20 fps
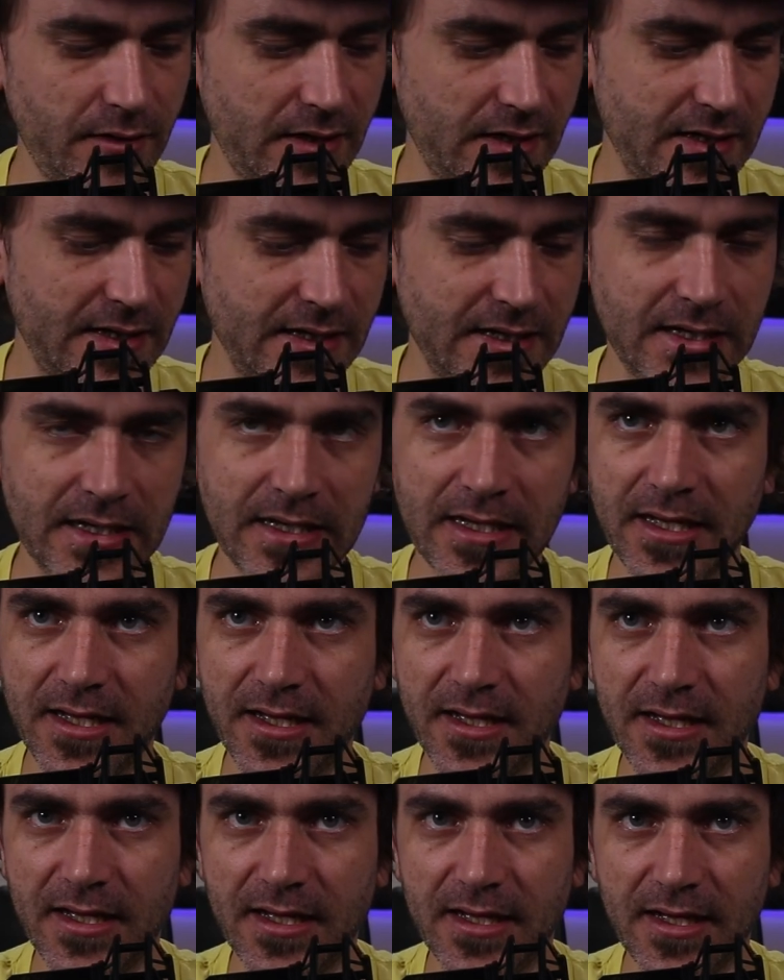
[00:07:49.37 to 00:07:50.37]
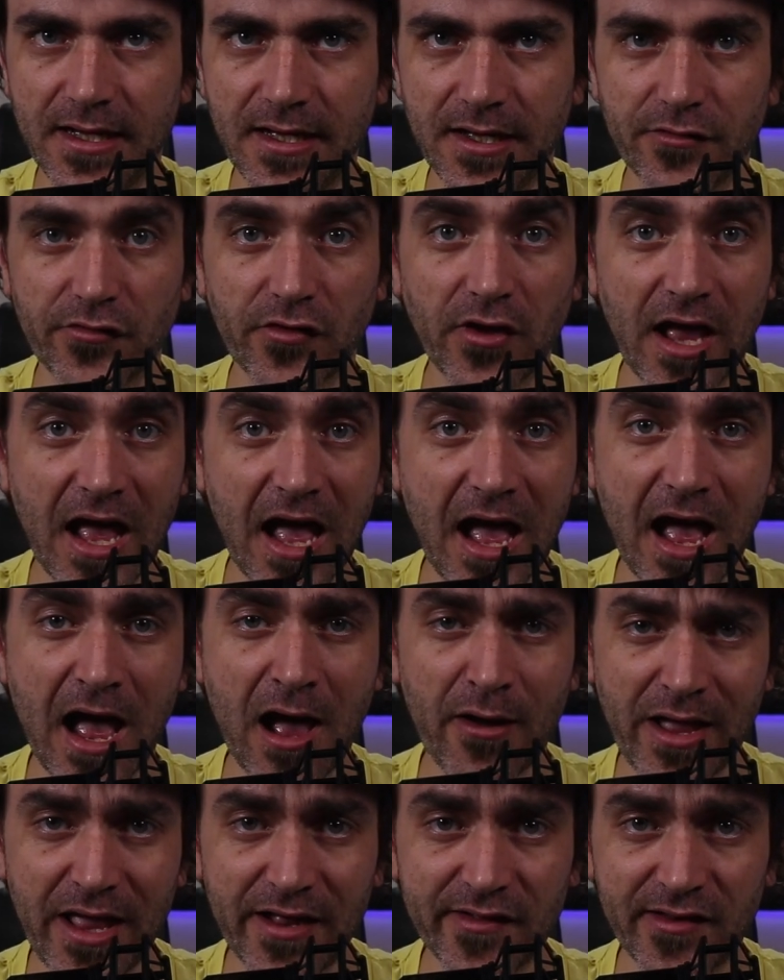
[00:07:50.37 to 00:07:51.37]
so
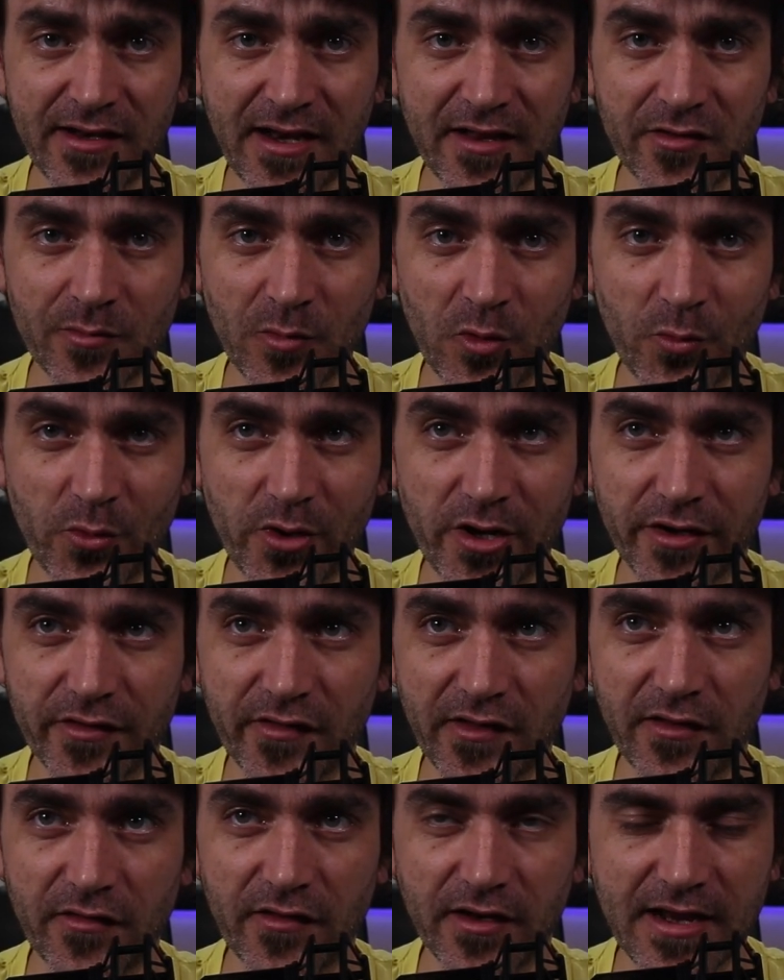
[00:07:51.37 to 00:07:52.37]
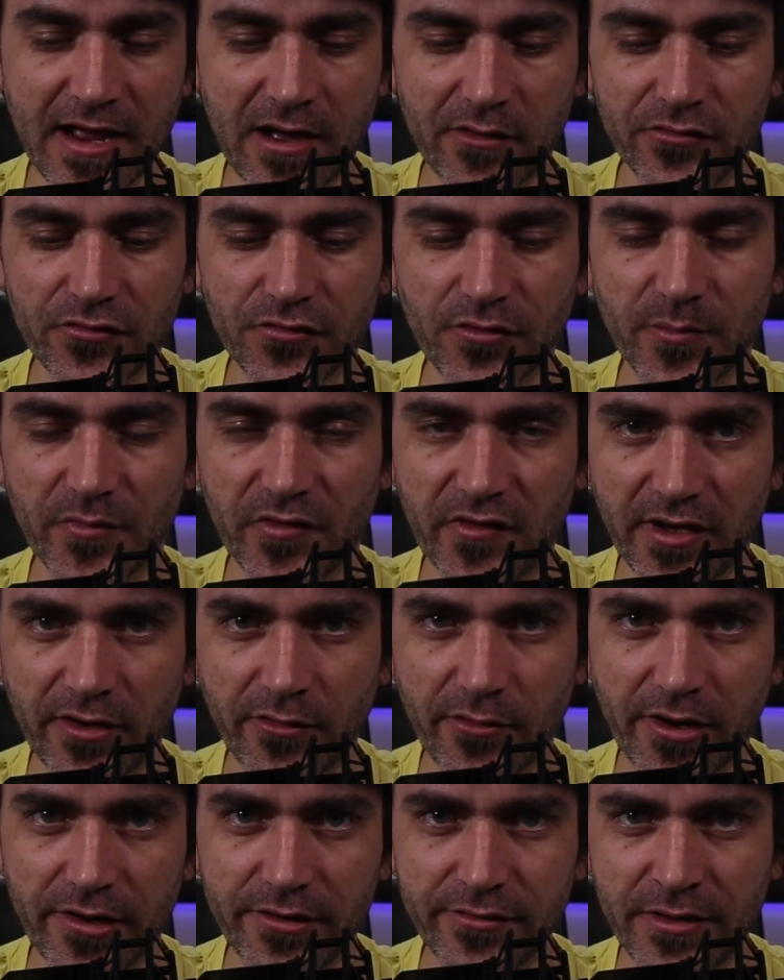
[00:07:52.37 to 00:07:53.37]
how hexadecimal works is it counts from
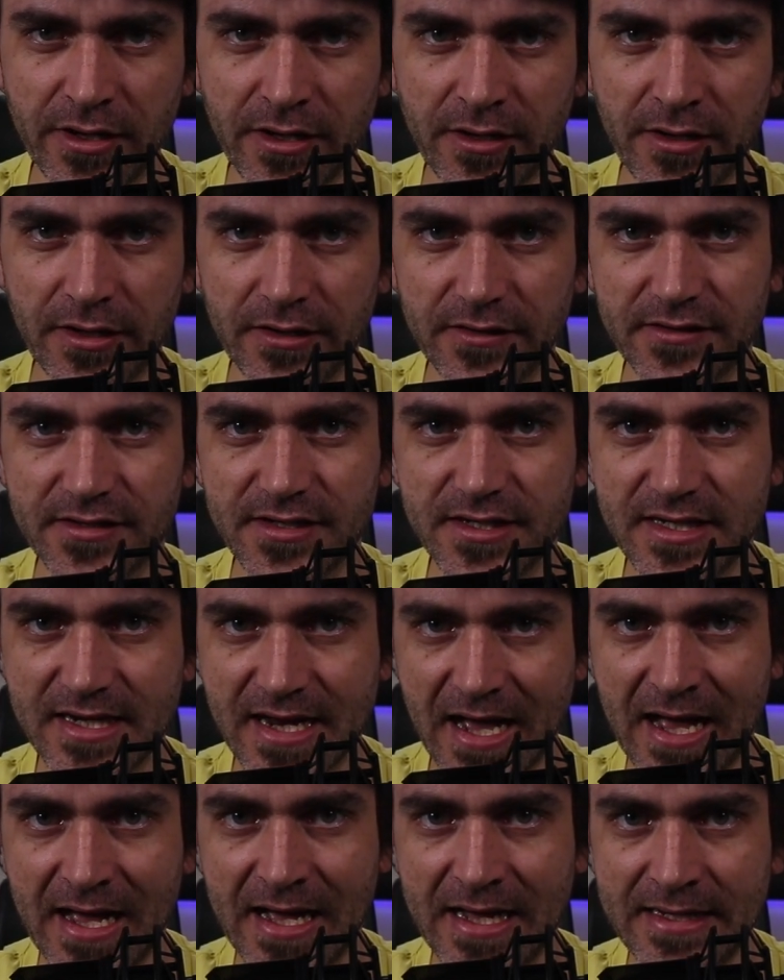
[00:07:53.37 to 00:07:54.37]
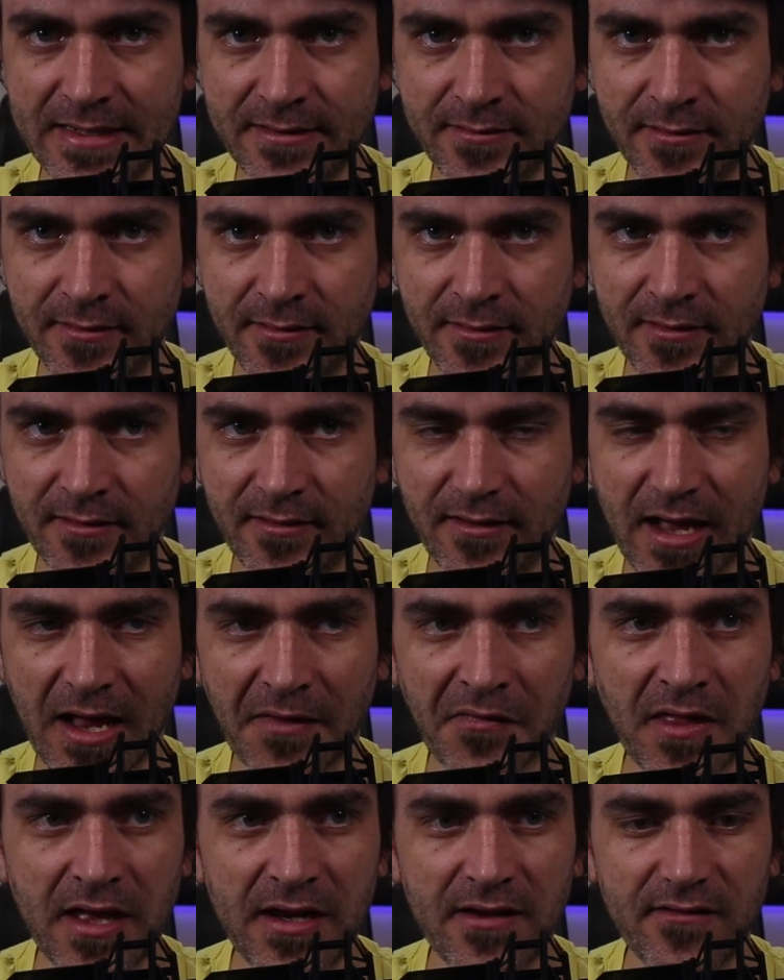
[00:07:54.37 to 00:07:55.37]
0 to 9,
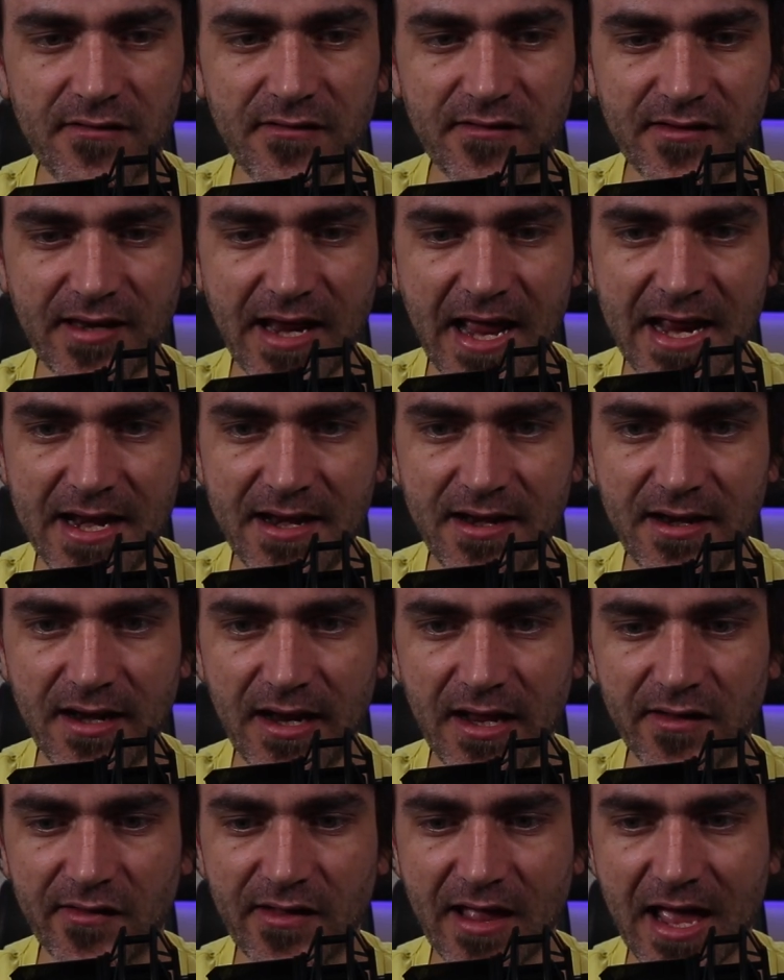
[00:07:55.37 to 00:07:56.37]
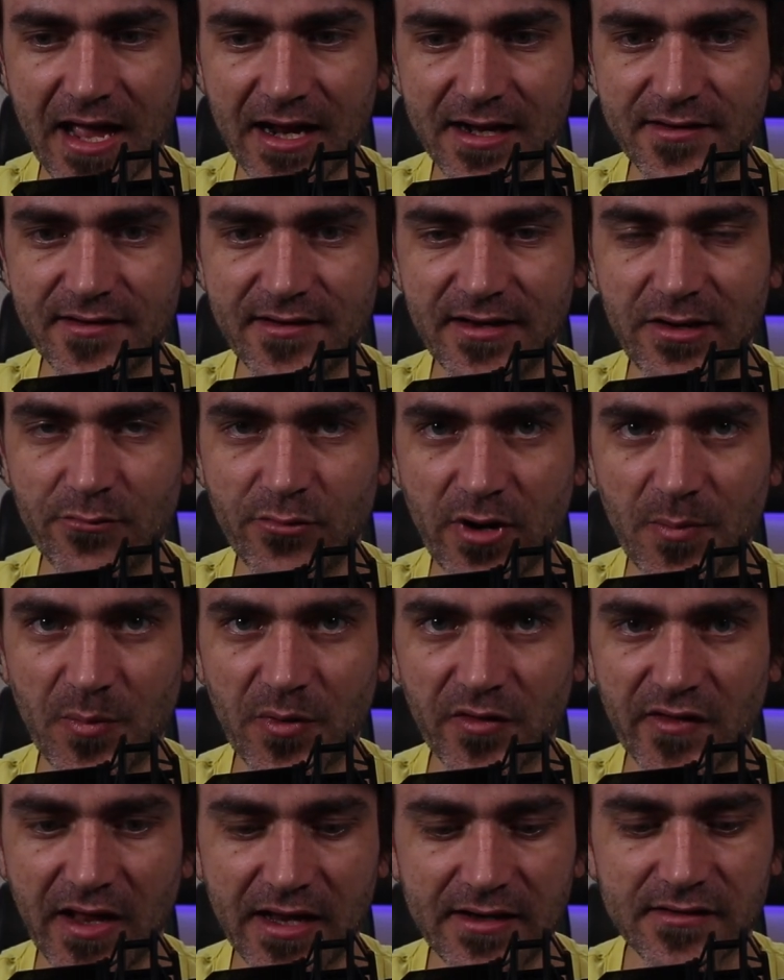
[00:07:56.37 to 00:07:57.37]
and then 10 is actually
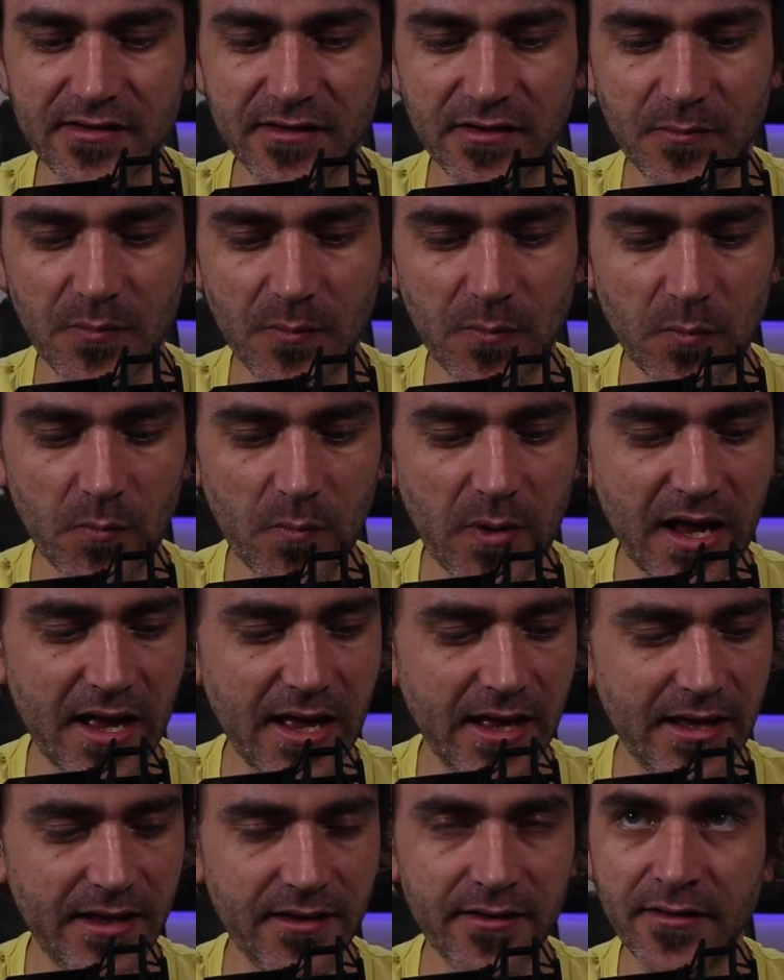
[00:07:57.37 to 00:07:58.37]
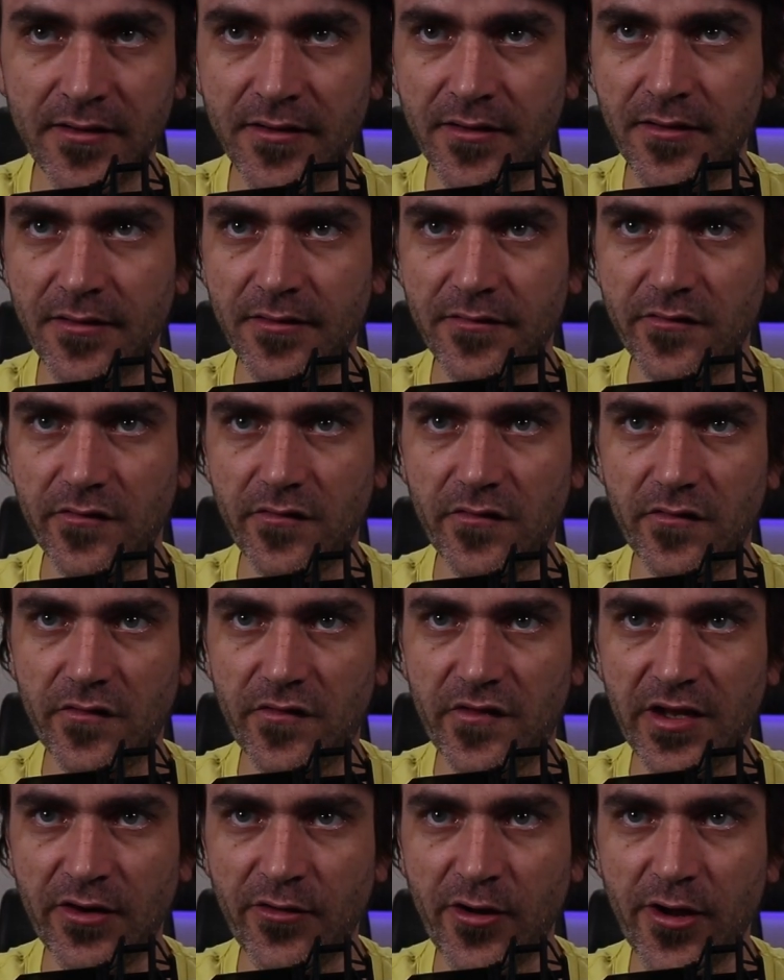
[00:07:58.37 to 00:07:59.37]
represented by
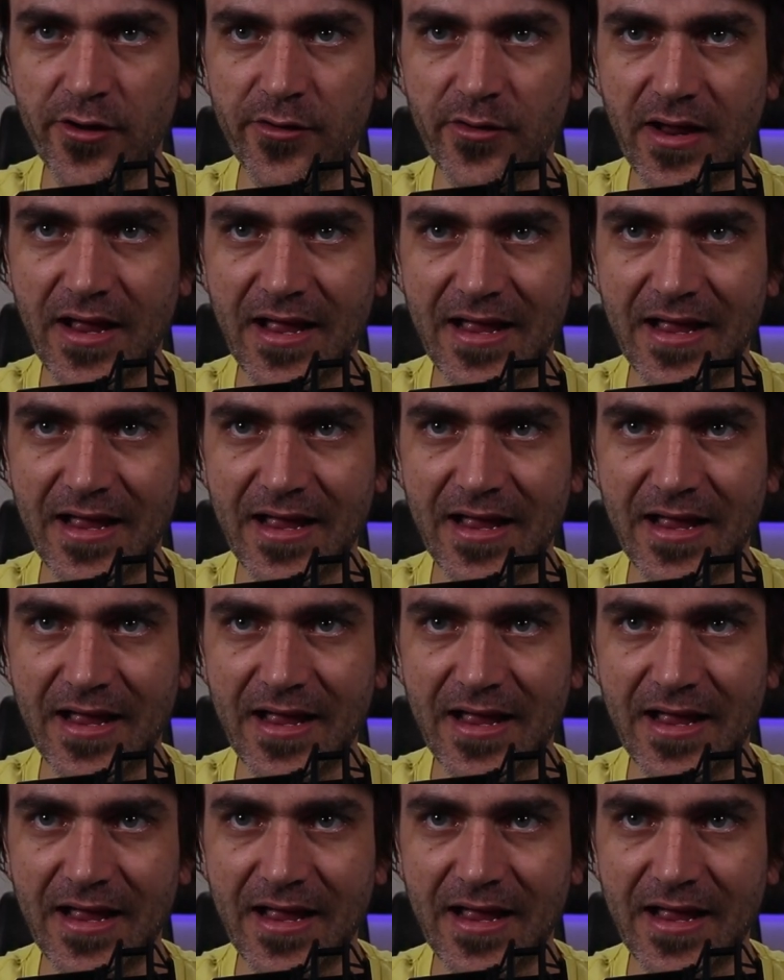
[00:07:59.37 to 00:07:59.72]
0A,